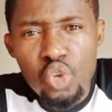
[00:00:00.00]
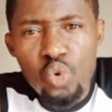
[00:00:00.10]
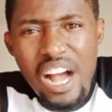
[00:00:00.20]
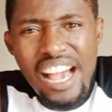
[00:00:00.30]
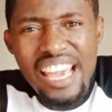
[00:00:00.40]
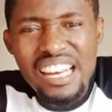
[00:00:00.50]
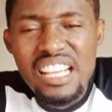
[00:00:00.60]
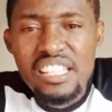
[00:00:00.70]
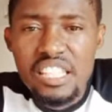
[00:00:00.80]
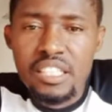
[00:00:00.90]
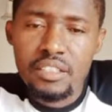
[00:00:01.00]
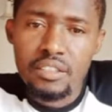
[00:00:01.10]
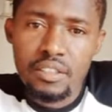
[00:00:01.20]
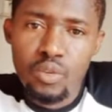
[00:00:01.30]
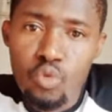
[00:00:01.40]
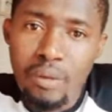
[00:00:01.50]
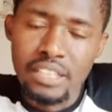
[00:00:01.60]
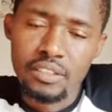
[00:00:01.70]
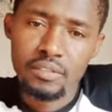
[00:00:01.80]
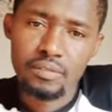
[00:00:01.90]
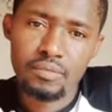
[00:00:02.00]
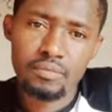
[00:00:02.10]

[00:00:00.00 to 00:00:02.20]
you are a lazy woman.